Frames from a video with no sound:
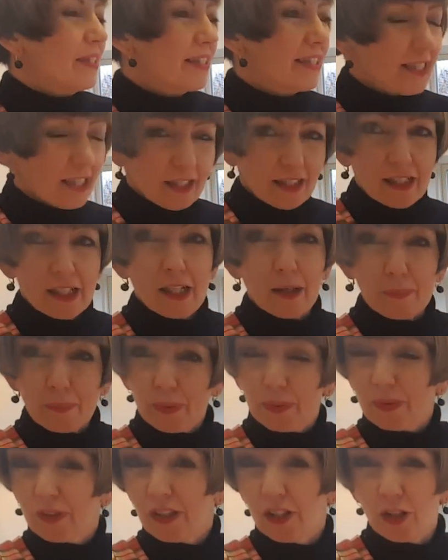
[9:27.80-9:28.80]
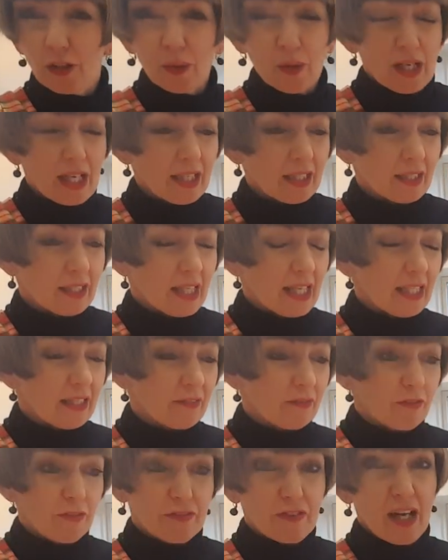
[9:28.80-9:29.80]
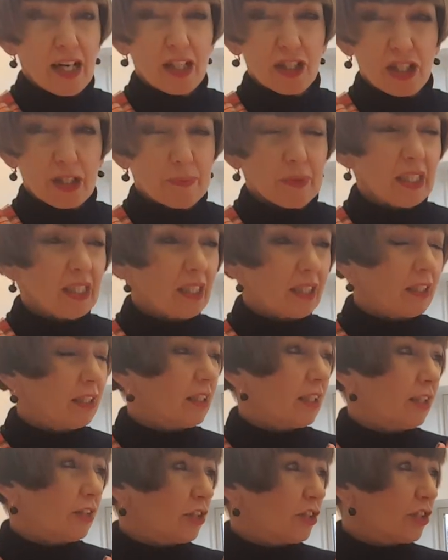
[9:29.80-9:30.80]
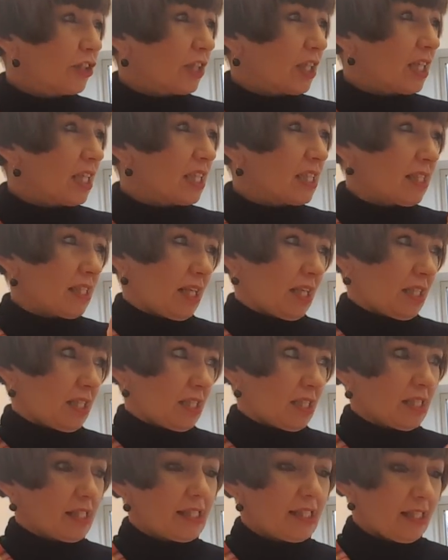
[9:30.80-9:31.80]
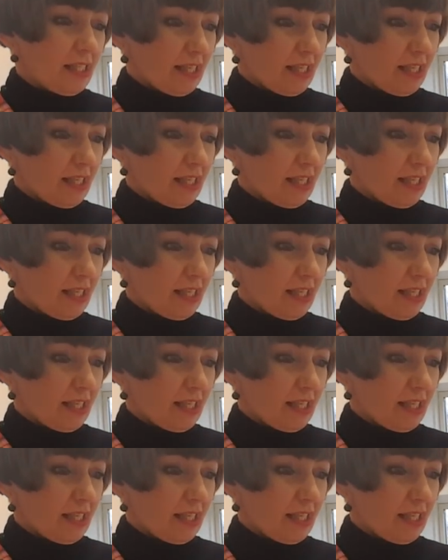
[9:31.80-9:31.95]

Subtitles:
turnip, you know, in French-speaking countries and